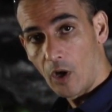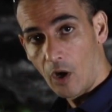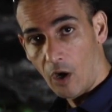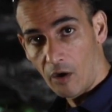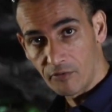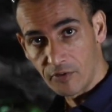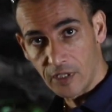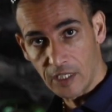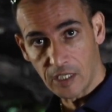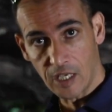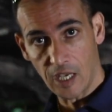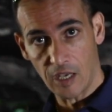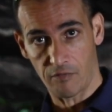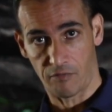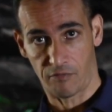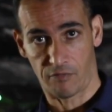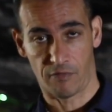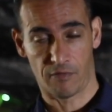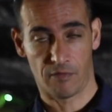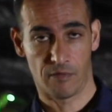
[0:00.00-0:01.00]
of the
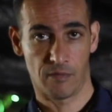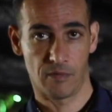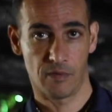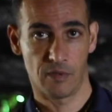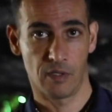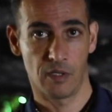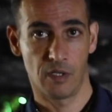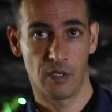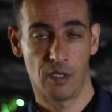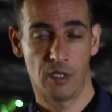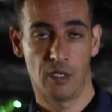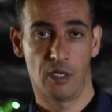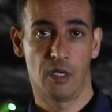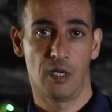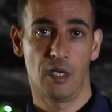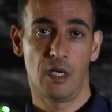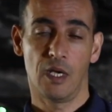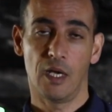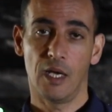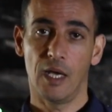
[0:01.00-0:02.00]
cave.
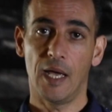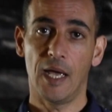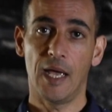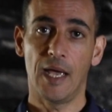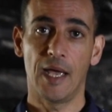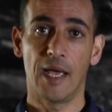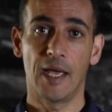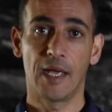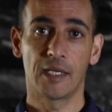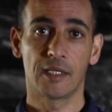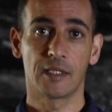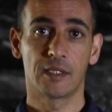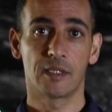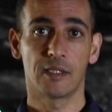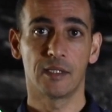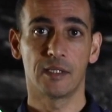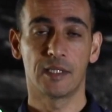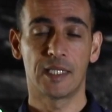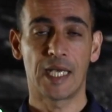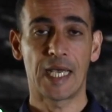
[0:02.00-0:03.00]
And
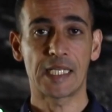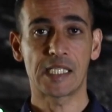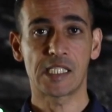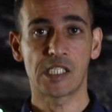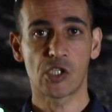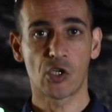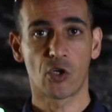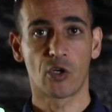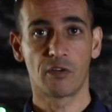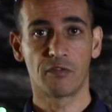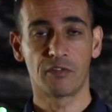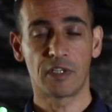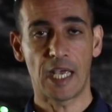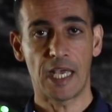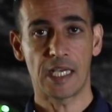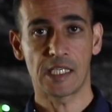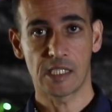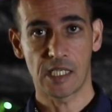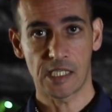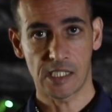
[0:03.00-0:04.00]
that served
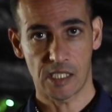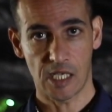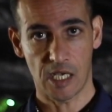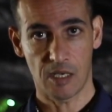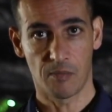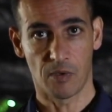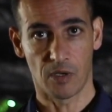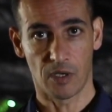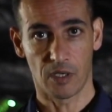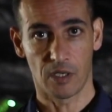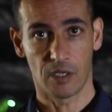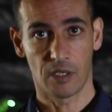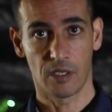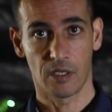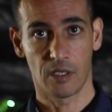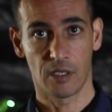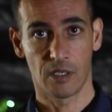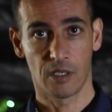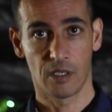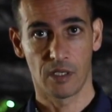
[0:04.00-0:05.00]
as the stable.
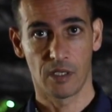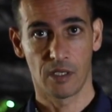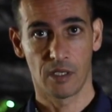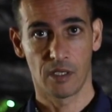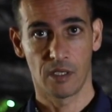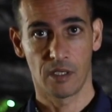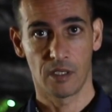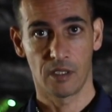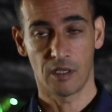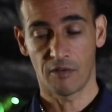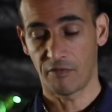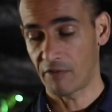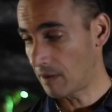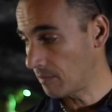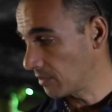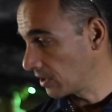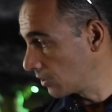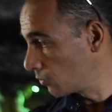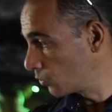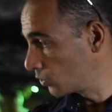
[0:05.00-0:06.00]
The
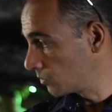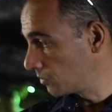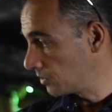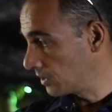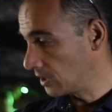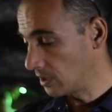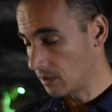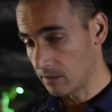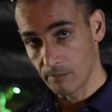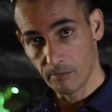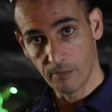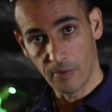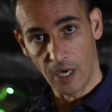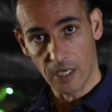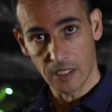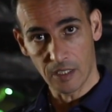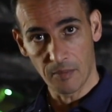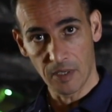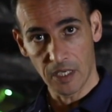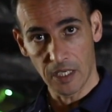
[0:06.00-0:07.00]
family would be
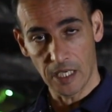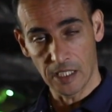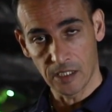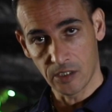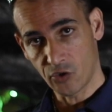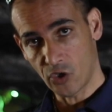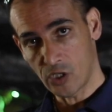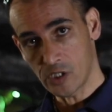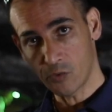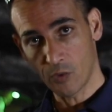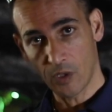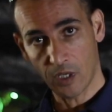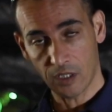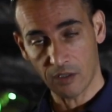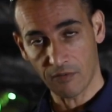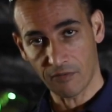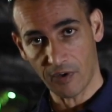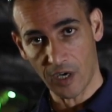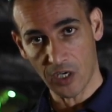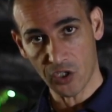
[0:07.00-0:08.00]
by the main entrance where
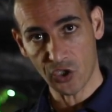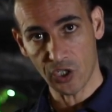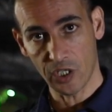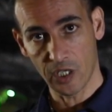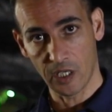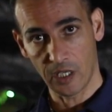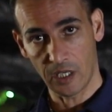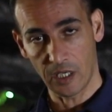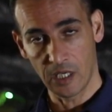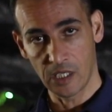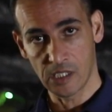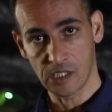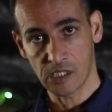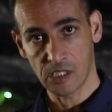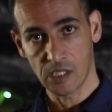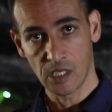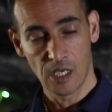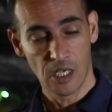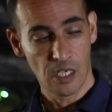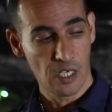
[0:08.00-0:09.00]
the fresh air
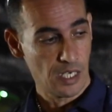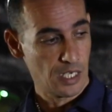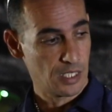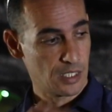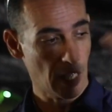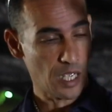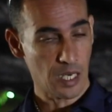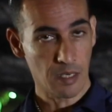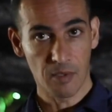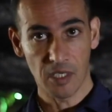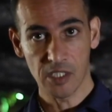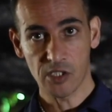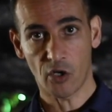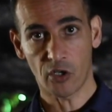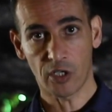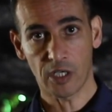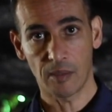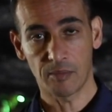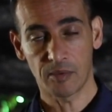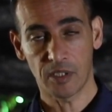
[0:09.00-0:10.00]
is, and the animals
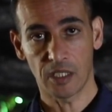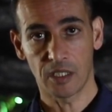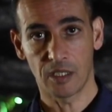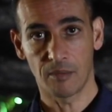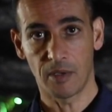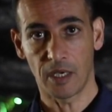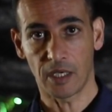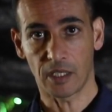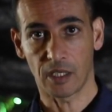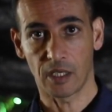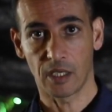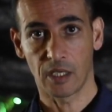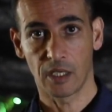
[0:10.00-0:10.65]
are kept at the back.